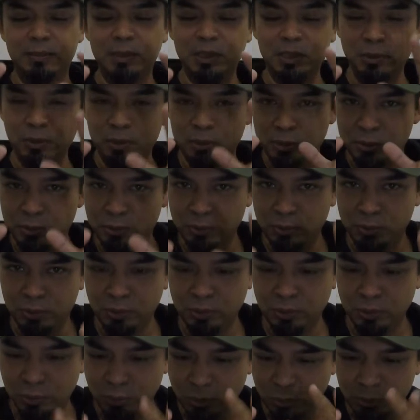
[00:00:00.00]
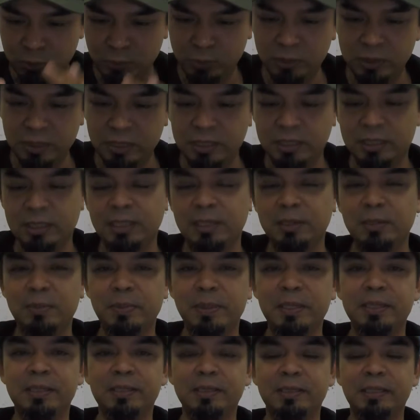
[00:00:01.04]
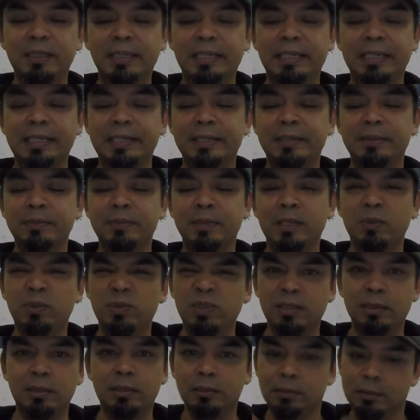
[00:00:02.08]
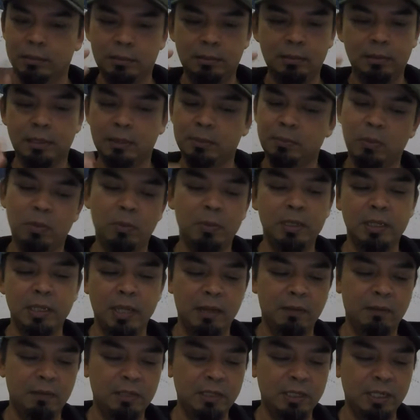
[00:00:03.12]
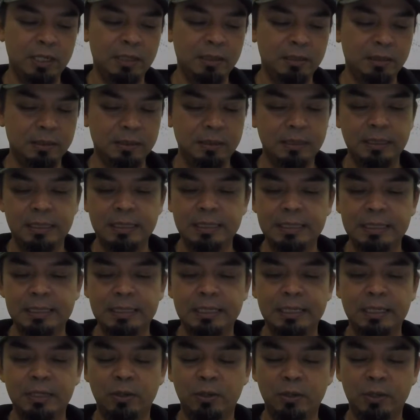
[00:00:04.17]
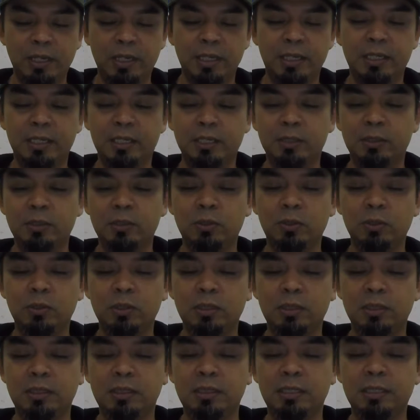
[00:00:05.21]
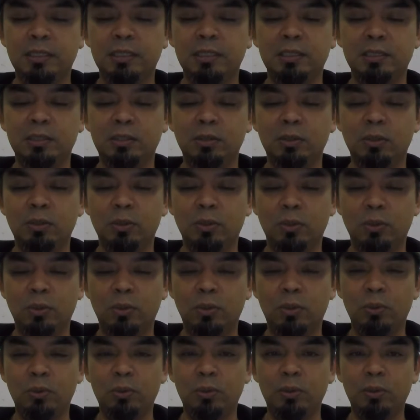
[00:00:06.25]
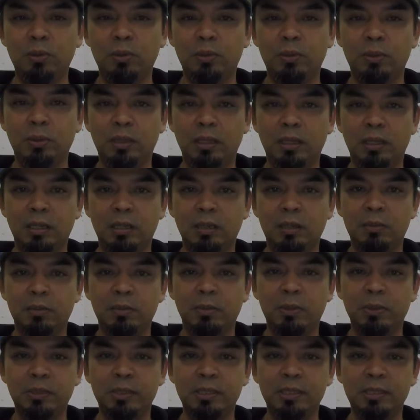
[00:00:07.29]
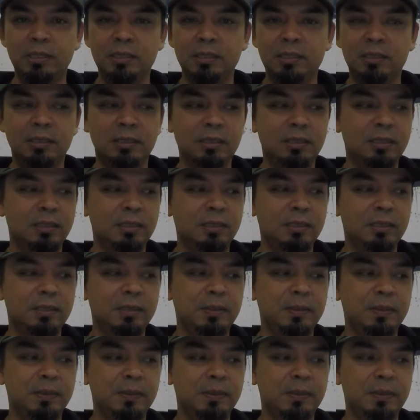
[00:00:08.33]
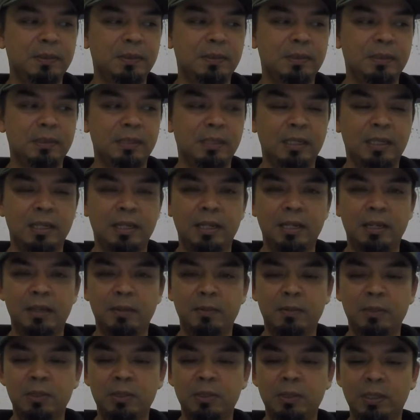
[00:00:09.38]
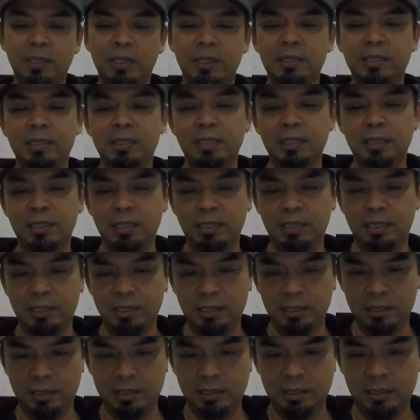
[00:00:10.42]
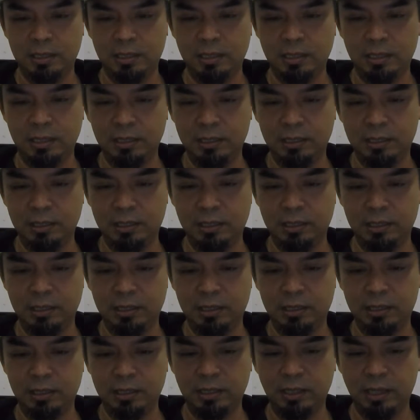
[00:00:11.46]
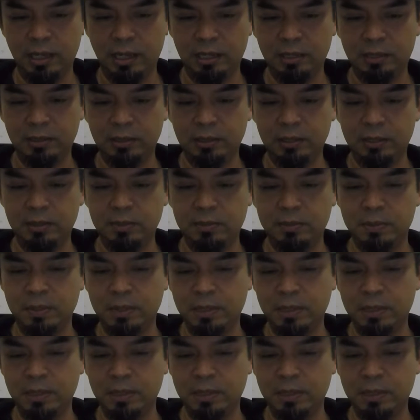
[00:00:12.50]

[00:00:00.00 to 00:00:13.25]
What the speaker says: just gonna go through this a little bit, then we'll just probably have a chat. Okay, so this is the whole body. As you can see here, it's actually